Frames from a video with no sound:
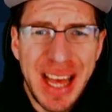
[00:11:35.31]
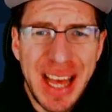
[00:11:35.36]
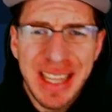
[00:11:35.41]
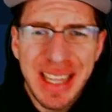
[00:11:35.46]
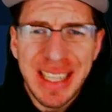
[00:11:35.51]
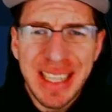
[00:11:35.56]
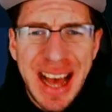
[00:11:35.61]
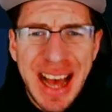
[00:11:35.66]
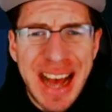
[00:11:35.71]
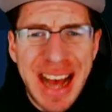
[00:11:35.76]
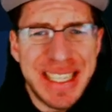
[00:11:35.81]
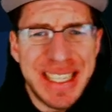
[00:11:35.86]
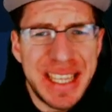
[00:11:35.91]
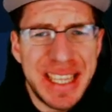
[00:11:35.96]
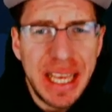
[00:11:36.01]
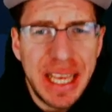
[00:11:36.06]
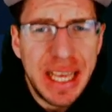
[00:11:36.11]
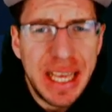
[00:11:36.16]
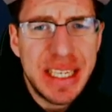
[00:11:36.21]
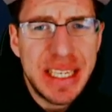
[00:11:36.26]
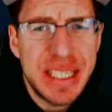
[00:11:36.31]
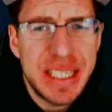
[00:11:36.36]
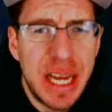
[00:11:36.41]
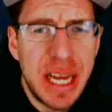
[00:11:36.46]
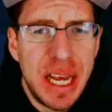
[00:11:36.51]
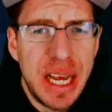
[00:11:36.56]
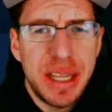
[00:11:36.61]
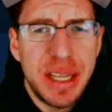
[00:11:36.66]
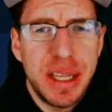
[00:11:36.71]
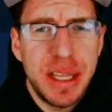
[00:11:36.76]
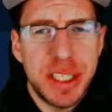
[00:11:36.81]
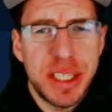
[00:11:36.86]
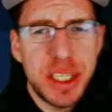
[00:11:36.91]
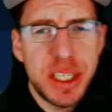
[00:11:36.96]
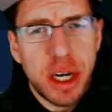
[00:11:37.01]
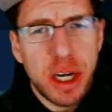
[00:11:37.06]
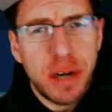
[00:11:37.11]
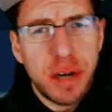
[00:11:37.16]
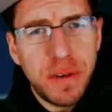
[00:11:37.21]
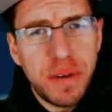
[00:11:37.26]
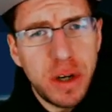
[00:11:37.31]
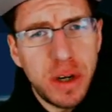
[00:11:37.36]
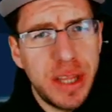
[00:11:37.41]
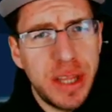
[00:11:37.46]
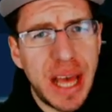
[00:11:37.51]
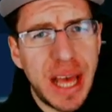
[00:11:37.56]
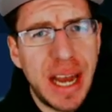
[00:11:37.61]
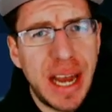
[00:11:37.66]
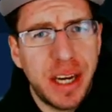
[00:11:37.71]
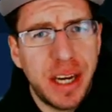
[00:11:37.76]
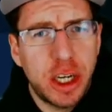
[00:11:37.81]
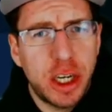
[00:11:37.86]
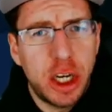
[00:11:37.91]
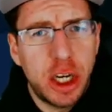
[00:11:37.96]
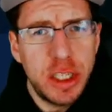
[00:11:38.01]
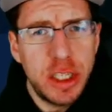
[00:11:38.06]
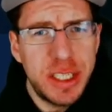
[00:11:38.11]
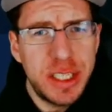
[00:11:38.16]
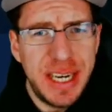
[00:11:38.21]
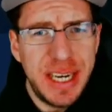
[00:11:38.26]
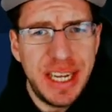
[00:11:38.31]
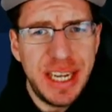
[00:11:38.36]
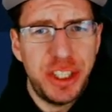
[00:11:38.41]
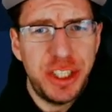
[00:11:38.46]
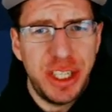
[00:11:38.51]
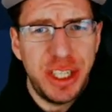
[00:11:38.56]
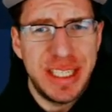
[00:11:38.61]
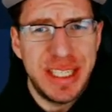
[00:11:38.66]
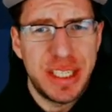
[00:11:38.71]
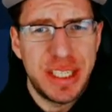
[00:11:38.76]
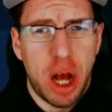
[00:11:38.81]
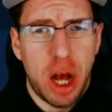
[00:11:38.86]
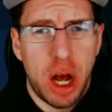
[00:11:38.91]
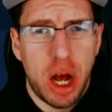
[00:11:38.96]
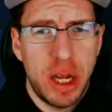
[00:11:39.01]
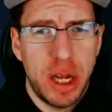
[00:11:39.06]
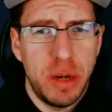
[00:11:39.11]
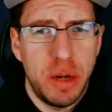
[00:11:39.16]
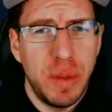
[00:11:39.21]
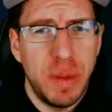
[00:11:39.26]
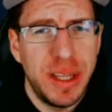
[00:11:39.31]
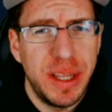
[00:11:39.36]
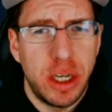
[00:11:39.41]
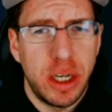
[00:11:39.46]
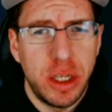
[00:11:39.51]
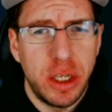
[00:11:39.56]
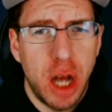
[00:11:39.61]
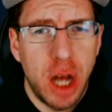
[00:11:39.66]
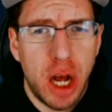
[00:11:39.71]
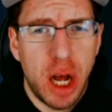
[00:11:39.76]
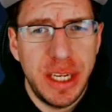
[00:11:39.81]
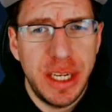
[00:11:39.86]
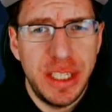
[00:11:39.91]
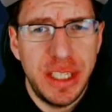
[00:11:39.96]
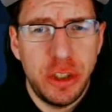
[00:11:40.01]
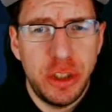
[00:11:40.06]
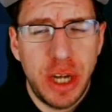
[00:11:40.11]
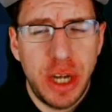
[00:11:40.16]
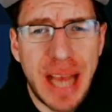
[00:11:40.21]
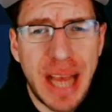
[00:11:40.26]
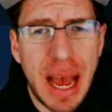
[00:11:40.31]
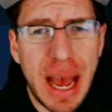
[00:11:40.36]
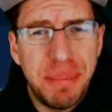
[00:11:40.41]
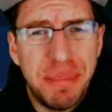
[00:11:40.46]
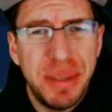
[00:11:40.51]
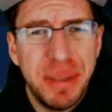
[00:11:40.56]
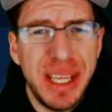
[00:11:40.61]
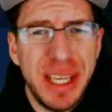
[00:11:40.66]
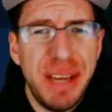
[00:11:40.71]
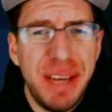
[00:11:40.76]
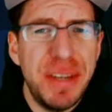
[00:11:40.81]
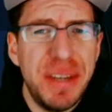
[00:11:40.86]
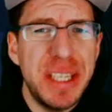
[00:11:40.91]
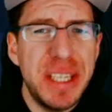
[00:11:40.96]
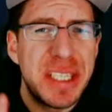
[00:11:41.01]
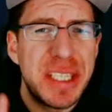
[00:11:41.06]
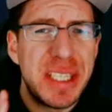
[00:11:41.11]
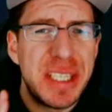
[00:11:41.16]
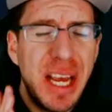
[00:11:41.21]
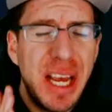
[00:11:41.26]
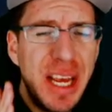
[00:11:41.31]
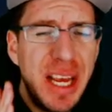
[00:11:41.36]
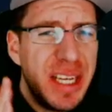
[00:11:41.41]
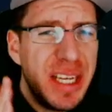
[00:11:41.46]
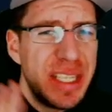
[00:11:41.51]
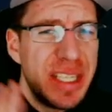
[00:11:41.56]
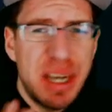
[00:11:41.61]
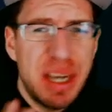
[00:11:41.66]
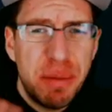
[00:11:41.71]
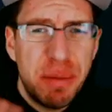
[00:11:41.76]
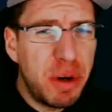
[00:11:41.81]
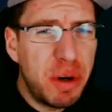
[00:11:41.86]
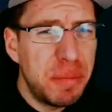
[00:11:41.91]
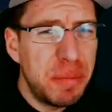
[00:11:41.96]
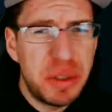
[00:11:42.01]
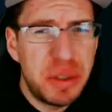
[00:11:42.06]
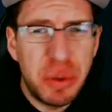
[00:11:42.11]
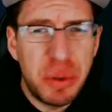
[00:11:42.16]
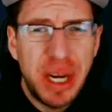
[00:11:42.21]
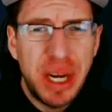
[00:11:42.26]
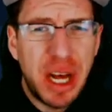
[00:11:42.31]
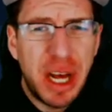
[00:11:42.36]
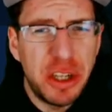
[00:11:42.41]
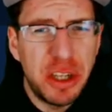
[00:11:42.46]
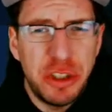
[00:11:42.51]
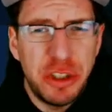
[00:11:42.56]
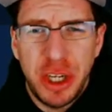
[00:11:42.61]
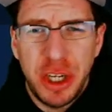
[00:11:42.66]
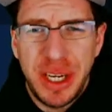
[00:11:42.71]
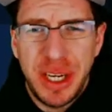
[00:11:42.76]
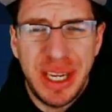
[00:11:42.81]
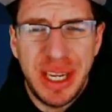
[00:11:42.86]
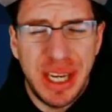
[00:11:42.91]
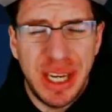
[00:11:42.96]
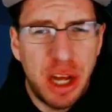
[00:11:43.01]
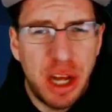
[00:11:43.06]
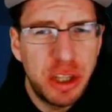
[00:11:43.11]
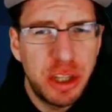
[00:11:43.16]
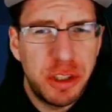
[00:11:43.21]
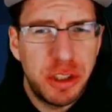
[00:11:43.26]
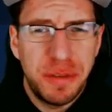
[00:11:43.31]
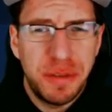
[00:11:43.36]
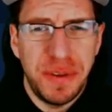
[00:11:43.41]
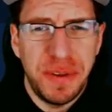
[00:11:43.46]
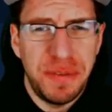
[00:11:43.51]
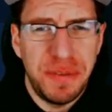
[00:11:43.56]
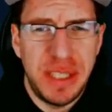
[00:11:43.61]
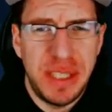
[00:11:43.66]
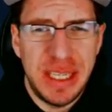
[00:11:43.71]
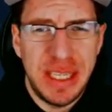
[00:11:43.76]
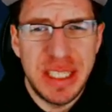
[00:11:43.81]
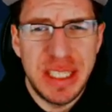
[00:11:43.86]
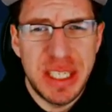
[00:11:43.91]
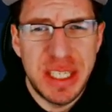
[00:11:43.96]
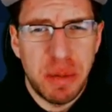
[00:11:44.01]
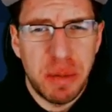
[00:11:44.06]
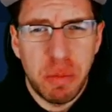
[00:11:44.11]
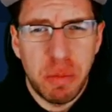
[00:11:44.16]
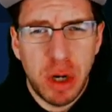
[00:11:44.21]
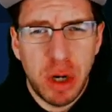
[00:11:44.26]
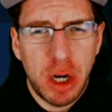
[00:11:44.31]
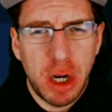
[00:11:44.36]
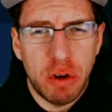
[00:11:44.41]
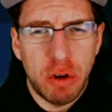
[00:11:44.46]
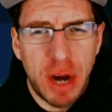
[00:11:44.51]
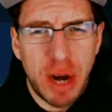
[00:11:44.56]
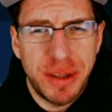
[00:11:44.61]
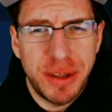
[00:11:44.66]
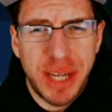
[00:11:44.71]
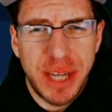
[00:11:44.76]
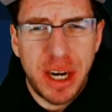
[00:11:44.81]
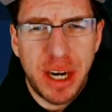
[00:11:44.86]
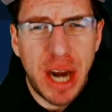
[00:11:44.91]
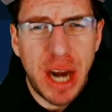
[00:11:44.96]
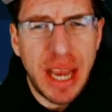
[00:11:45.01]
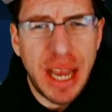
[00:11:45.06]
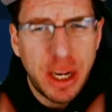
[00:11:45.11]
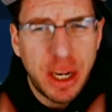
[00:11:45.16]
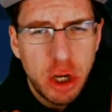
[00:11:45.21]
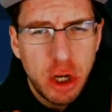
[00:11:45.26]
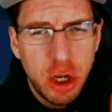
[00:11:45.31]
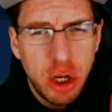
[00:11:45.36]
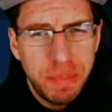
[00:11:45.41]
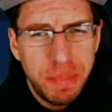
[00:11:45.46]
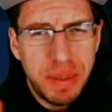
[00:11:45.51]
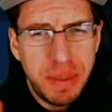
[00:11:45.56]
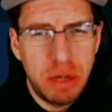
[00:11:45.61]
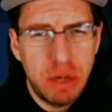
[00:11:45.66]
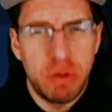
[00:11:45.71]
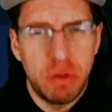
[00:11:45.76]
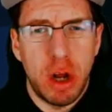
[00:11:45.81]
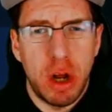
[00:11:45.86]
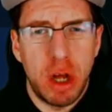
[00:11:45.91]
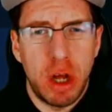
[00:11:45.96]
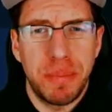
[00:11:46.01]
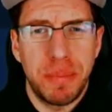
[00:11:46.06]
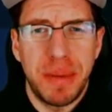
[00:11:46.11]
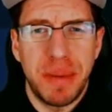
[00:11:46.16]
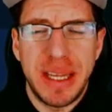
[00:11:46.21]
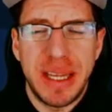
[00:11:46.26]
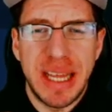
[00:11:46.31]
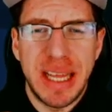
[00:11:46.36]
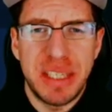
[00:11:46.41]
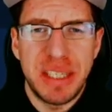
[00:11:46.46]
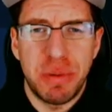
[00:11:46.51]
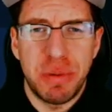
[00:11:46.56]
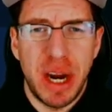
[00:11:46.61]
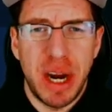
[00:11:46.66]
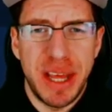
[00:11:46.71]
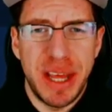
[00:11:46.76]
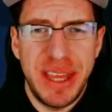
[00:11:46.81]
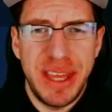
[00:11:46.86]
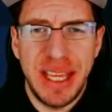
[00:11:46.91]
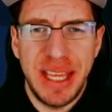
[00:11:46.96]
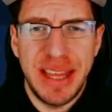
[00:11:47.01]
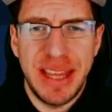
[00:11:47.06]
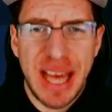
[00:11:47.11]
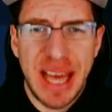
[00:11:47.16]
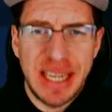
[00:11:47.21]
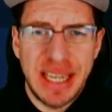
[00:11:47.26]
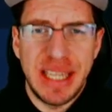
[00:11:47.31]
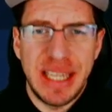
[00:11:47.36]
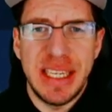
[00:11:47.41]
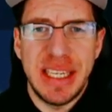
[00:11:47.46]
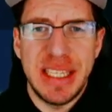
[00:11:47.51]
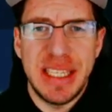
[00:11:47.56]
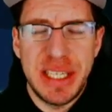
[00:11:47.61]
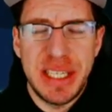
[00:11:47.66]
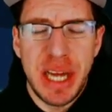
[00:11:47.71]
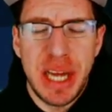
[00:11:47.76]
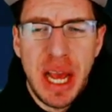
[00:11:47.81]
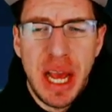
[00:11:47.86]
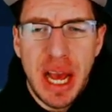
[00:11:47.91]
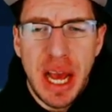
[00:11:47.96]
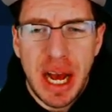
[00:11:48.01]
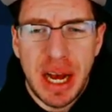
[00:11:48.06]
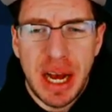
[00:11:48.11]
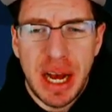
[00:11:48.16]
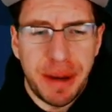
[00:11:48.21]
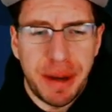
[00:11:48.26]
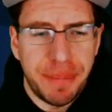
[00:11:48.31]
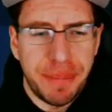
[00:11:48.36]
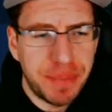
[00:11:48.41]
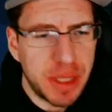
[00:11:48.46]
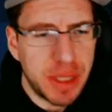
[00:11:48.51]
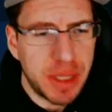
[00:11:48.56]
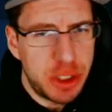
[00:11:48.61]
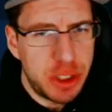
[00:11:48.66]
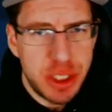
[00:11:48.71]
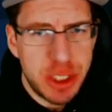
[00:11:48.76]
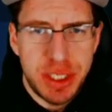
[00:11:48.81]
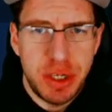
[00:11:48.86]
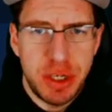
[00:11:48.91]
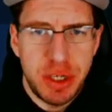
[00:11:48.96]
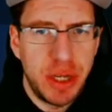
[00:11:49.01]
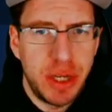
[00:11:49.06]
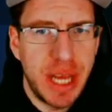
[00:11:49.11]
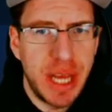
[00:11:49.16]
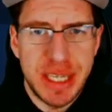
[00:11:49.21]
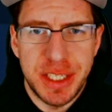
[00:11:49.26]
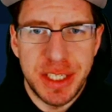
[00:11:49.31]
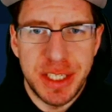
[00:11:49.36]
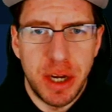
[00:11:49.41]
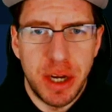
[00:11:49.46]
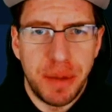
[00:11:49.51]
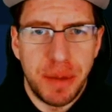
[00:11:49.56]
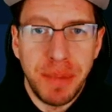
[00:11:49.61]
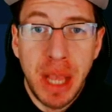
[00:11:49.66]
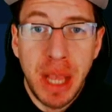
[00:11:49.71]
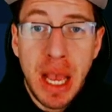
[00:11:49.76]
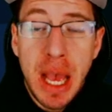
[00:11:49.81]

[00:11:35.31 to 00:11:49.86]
The last thing is the server that Cursed Nation is on when they're not in Drake. I believe it's somewhere between 100 and 115, somewhere around there. I could be wrong, but that's where I think that it is, just so you guys know.